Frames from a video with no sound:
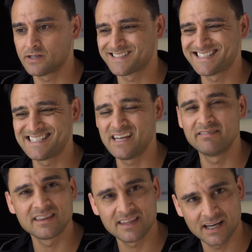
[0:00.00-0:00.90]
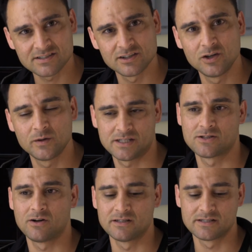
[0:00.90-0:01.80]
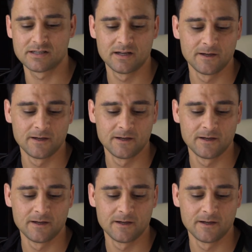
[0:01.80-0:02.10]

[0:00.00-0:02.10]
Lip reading: and it was $7,000 US.